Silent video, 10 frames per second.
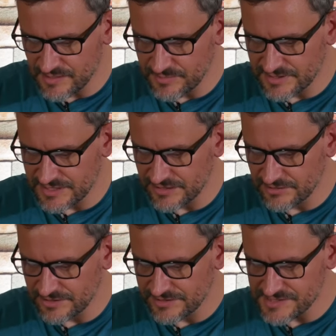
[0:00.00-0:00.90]
up in
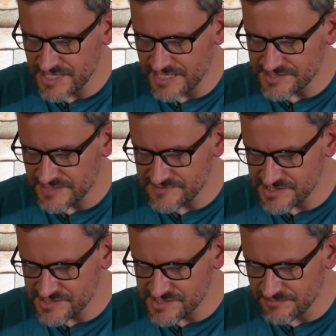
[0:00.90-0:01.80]
here in this case. I've
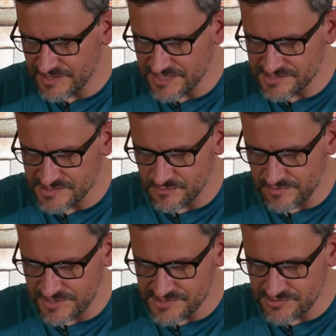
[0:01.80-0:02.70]
seen some cases where
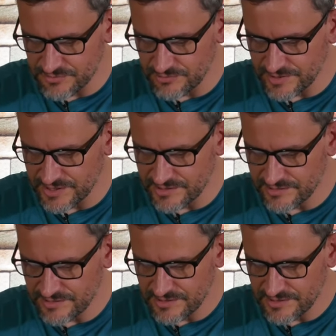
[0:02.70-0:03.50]
they screw in.